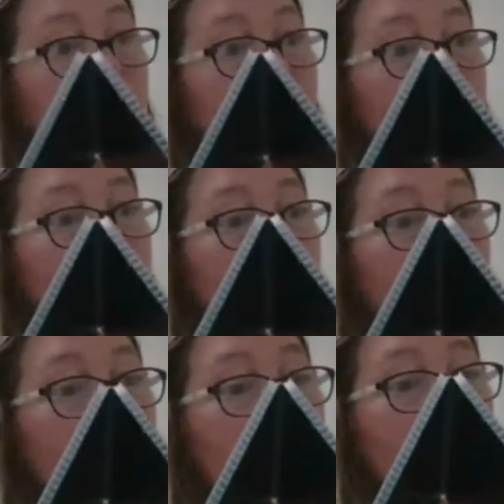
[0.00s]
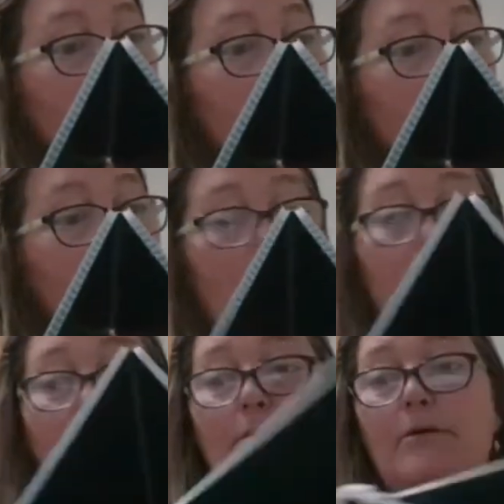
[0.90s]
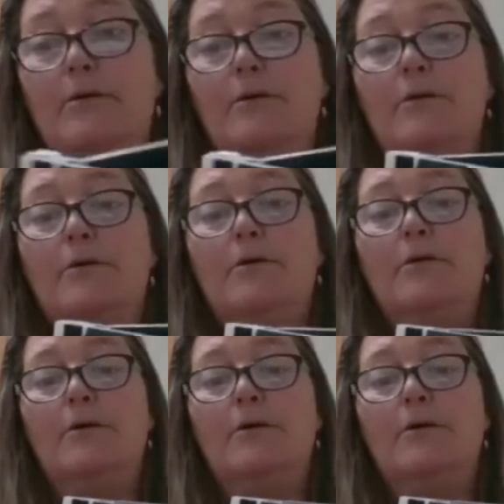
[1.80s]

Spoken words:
No one is speaking in this clip.